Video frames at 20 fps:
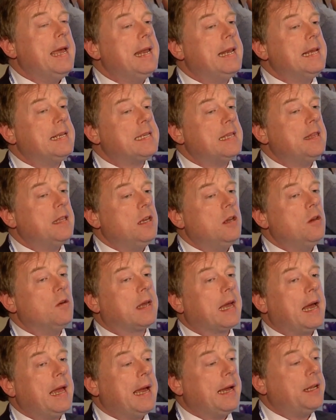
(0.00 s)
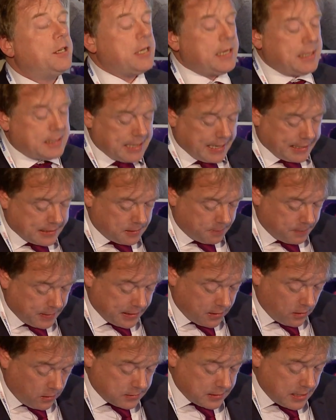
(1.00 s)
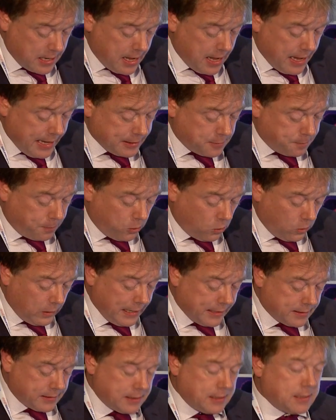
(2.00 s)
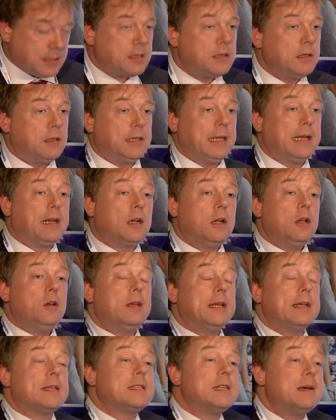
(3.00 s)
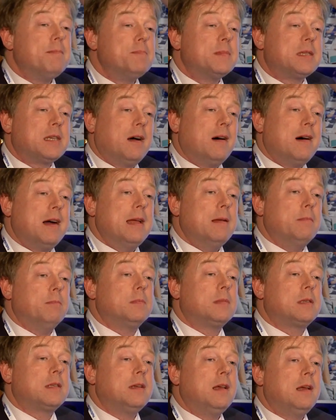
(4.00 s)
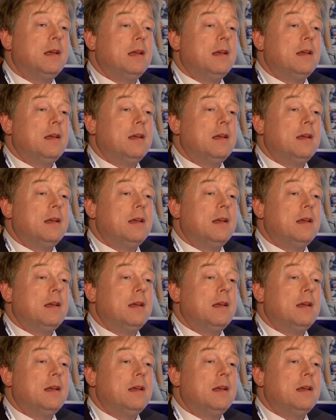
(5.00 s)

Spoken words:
it is in the UK HE sector, because it's poorly understood, including sometimes